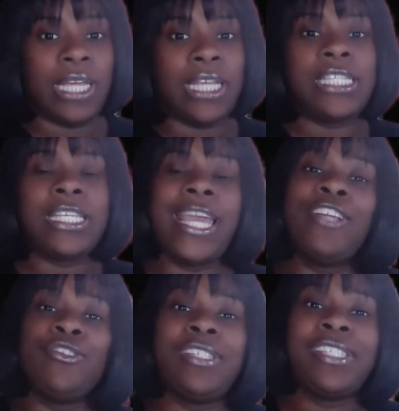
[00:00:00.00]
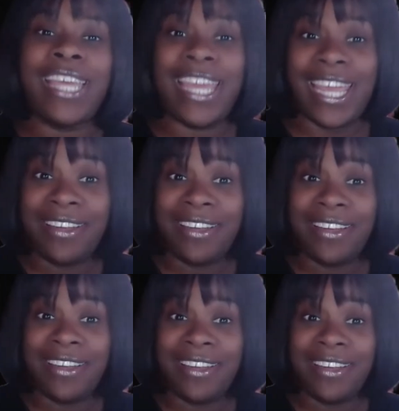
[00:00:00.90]
Schedule C,
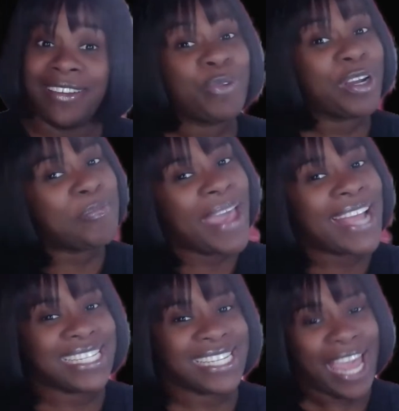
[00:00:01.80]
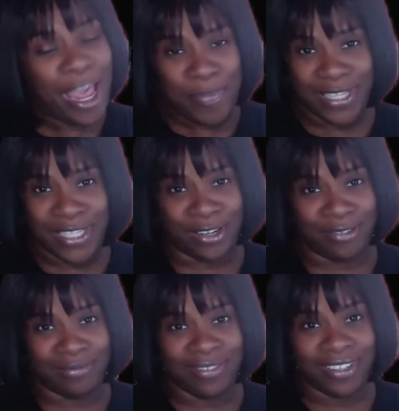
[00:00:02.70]
that's where the magic happens though.
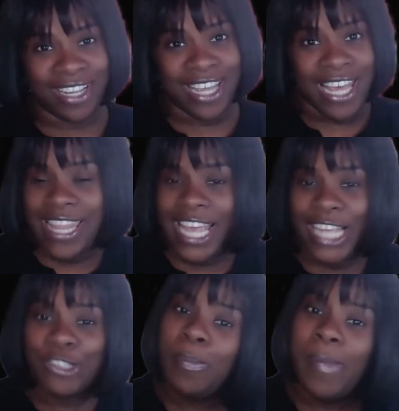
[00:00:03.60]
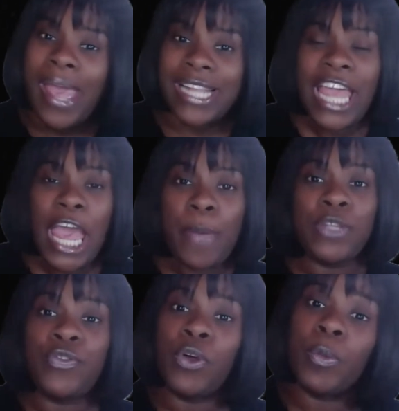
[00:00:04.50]
That's where the magic happens
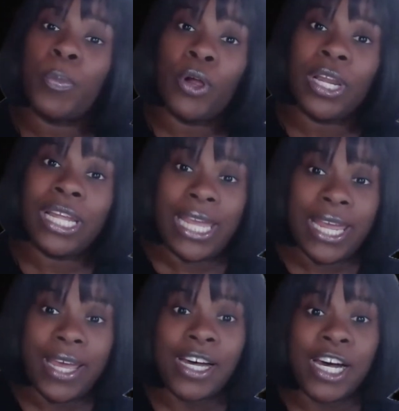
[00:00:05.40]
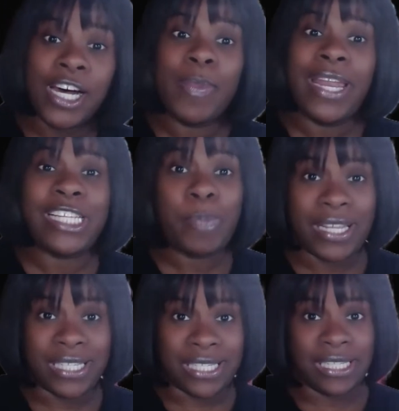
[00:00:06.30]
for reporting income and
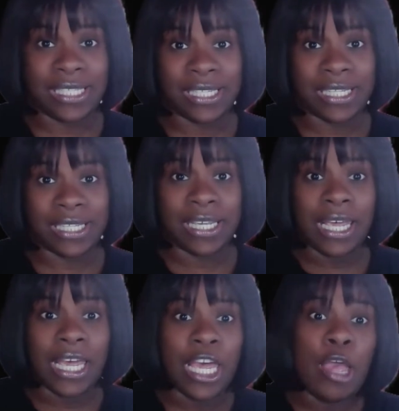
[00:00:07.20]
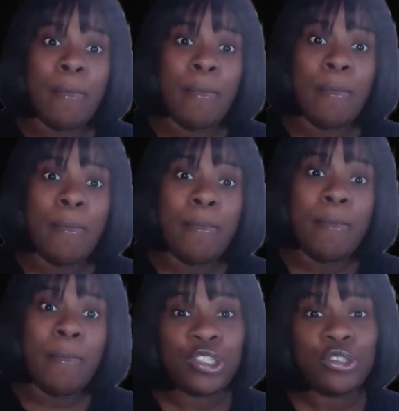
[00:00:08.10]
expenses. Make
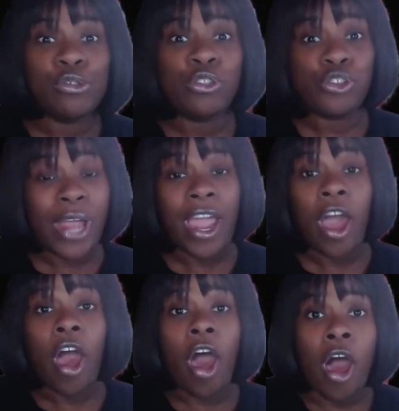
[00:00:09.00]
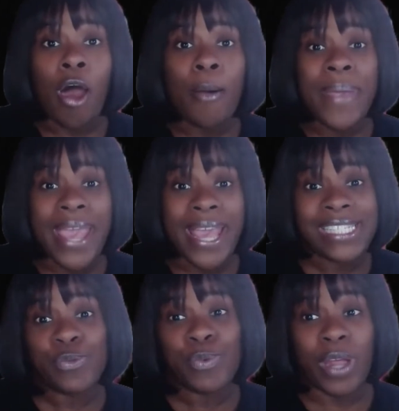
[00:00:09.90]
sure to track all
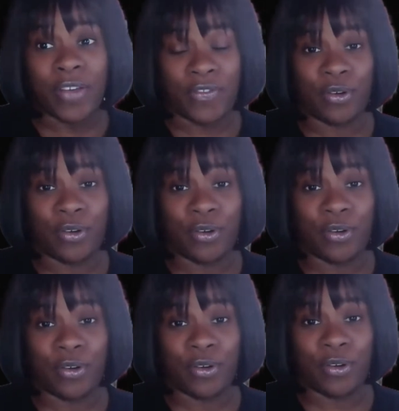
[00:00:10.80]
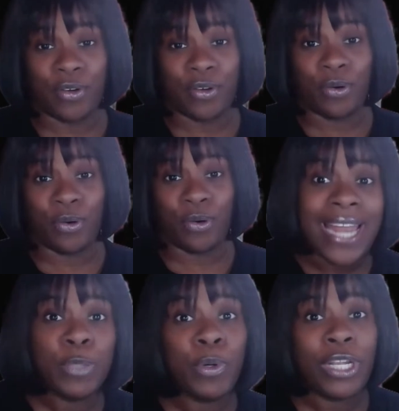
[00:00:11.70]
business revenue and
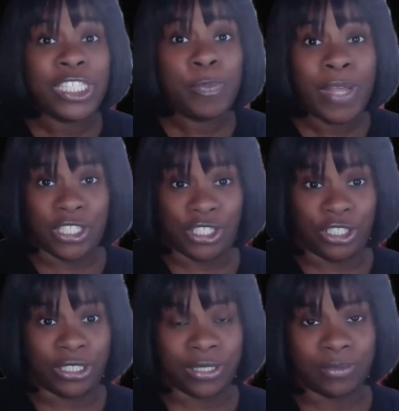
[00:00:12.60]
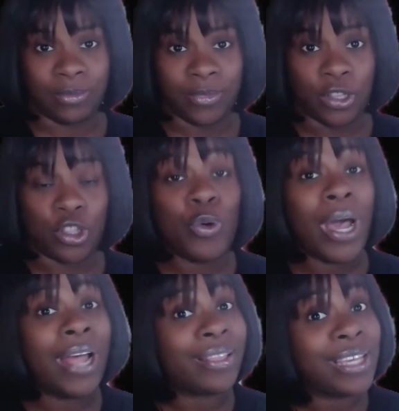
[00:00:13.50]
deductible expenditures
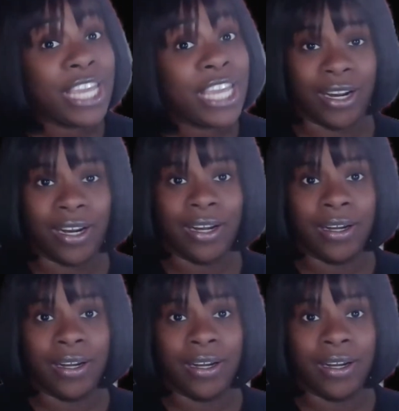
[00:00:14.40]
throughout the year.